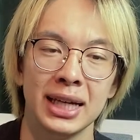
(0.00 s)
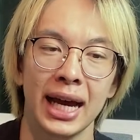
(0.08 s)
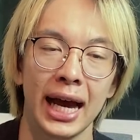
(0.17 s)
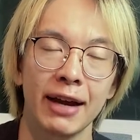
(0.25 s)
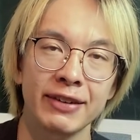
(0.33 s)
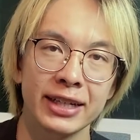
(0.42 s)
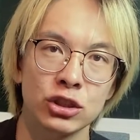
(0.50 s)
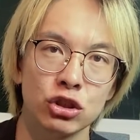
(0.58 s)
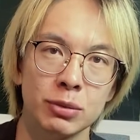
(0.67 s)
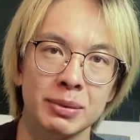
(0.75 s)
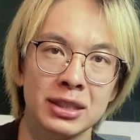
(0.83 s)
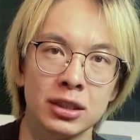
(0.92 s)
having an
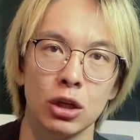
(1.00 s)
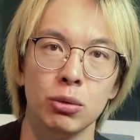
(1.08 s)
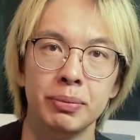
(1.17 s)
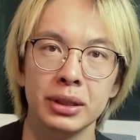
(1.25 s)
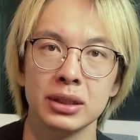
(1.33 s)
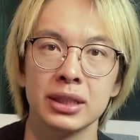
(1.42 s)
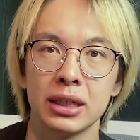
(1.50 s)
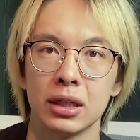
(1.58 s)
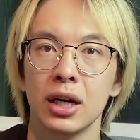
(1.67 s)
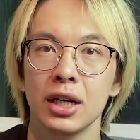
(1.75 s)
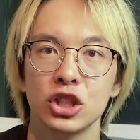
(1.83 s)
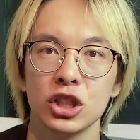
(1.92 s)
extremely slow build here
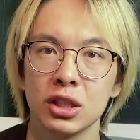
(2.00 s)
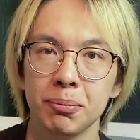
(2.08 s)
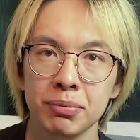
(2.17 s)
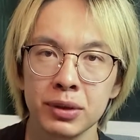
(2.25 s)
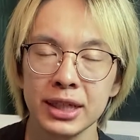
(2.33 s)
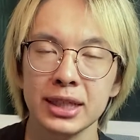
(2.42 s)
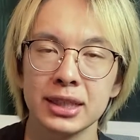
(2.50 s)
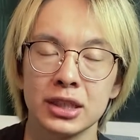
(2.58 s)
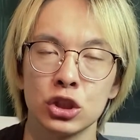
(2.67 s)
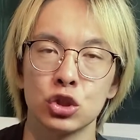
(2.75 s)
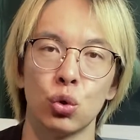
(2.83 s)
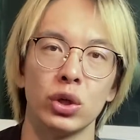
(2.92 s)
just completely
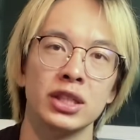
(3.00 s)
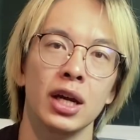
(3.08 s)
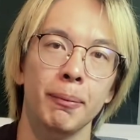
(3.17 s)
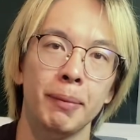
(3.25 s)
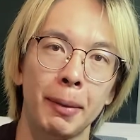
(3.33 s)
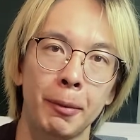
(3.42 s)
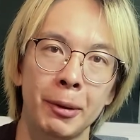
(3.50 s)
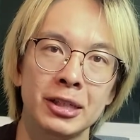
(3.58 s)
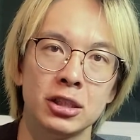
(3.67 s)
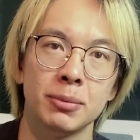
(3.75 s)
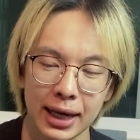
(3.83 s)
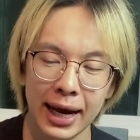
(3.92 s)
destroys my
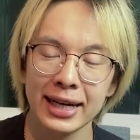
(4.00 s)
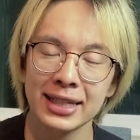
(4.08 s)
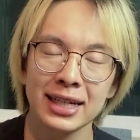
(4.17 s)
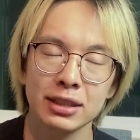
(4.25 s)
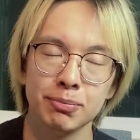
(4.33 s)
momentum, and it takes